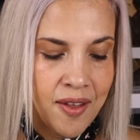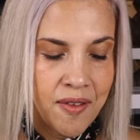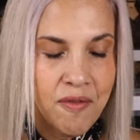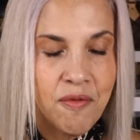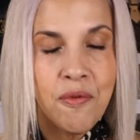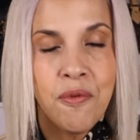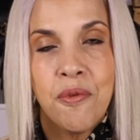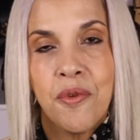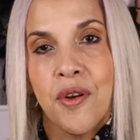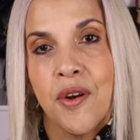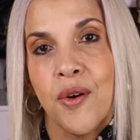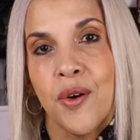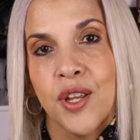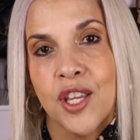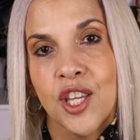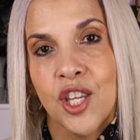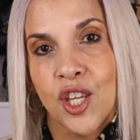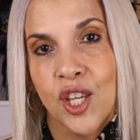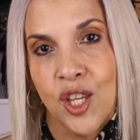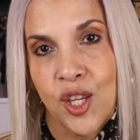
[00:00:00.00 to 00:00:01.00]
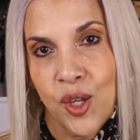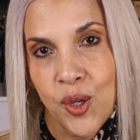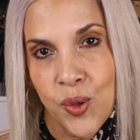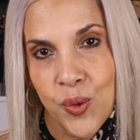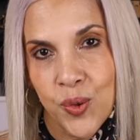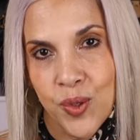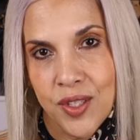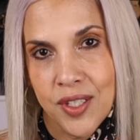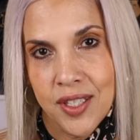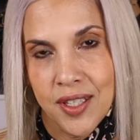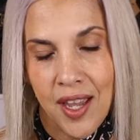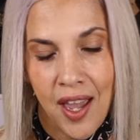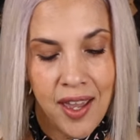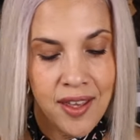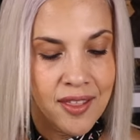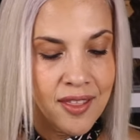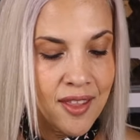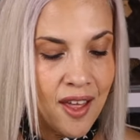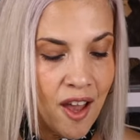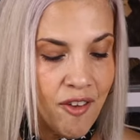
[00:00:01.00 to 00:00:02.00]
very cute.
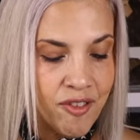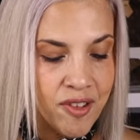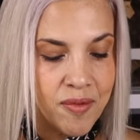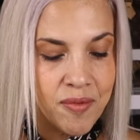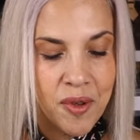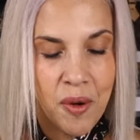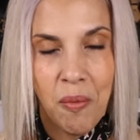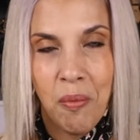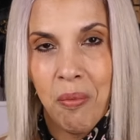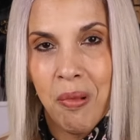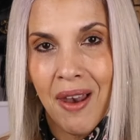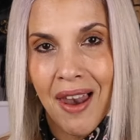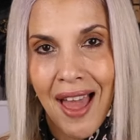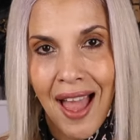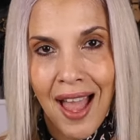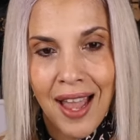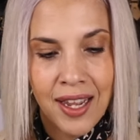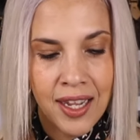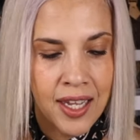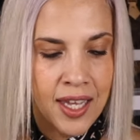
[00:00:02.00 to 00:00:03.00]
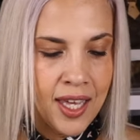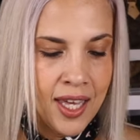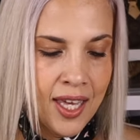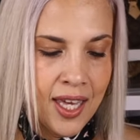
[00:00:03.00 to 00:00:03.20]
I love them. They're black,